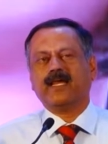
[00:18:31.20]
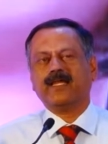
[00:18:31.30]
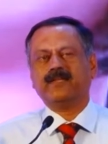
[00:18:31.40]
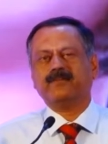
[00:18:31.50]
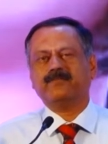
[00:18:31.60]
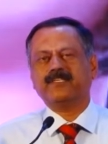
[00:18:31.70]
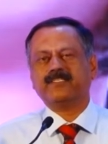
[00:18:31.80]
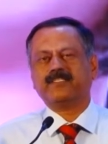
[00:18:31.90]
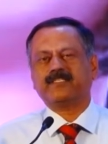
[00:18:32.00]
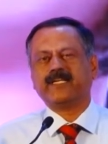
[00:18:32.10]
and we
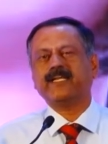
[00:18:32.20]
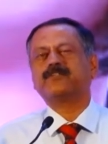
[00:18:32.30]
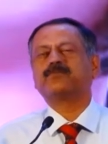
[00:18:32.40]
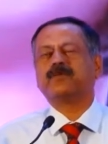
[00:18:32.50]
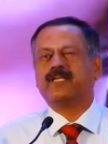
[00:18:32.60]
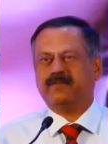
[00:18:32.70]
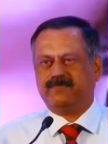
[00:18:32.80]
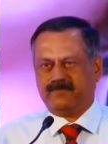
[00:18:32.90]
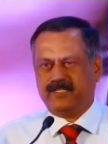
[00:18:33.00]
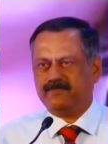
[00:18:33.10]
tend to
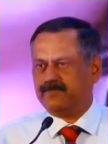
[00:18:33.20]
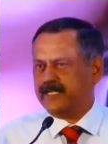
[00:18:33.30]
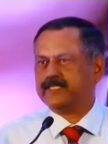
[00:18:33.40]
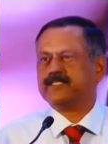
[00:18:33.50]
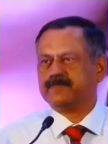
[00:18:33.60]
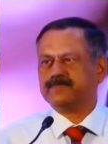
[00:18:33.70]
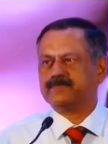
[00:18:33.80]
believe in fate.